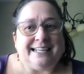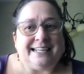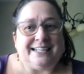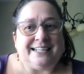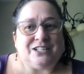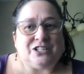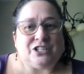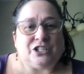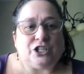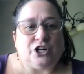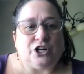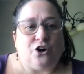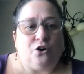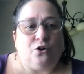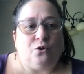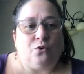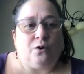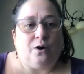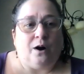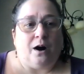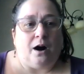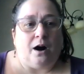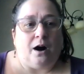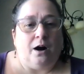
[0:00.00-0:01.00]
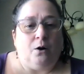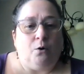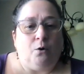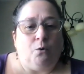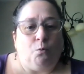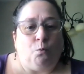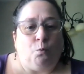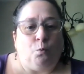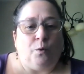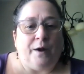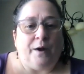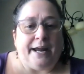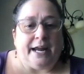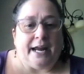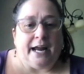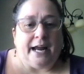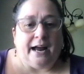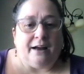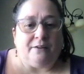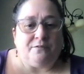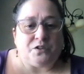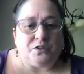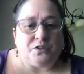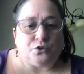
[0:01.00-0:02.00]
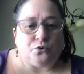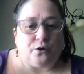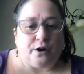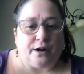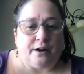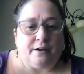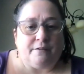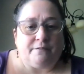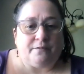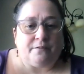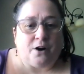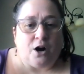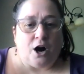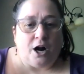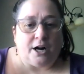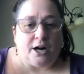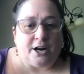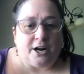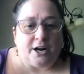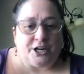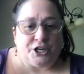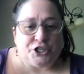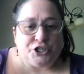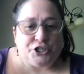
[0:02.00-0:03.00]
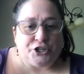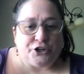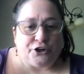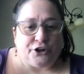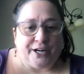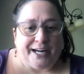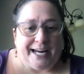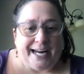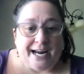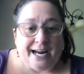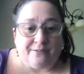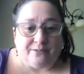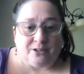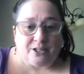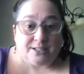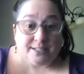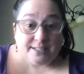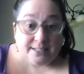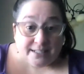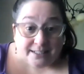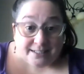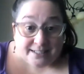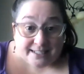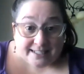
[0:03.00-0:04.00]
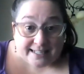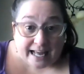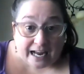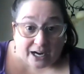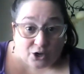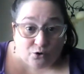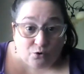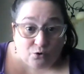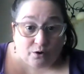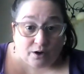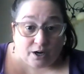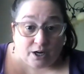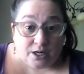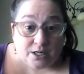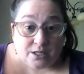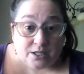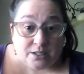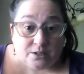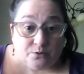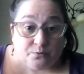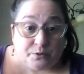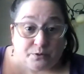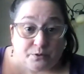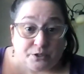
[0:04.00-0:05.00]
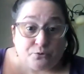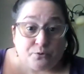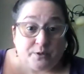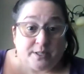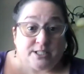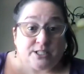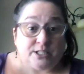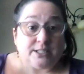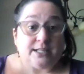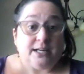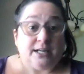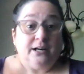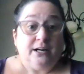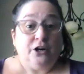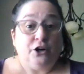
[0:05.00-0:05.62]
so we have sort of gone on a journey ever since that course, which was